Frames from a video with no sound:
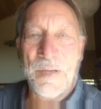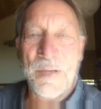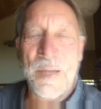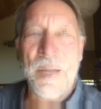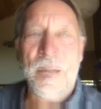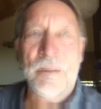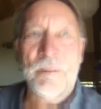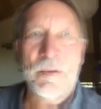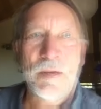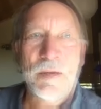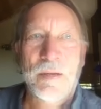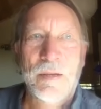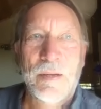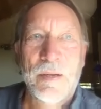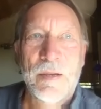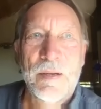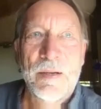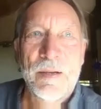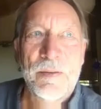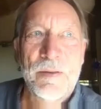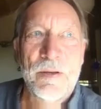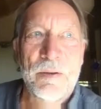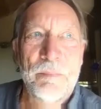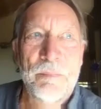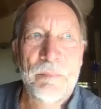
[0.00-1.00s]
And
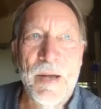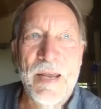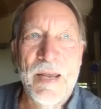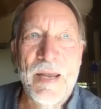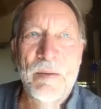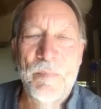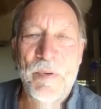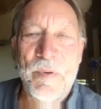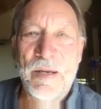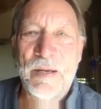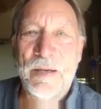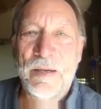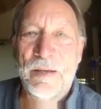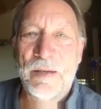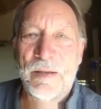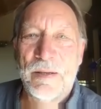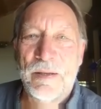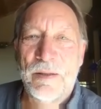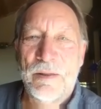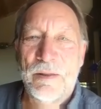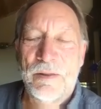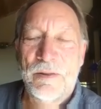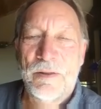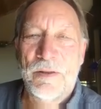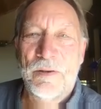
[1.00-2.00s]
that may be
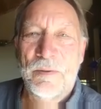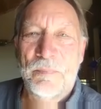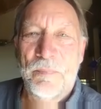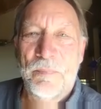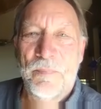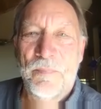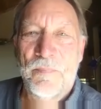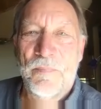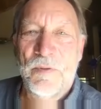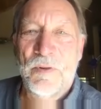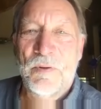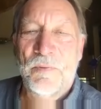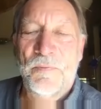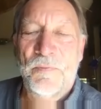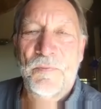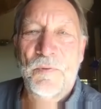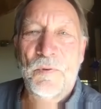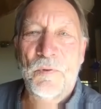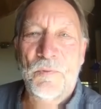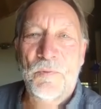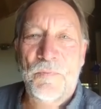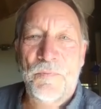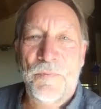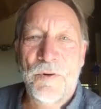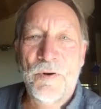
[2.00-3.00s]
the
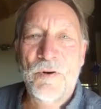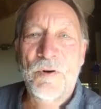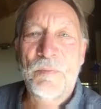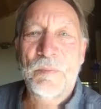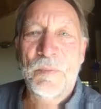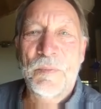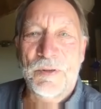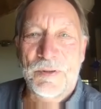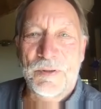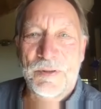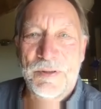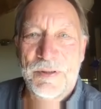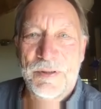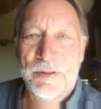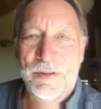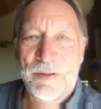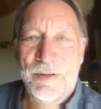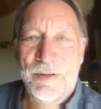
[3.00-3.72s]
fulfillment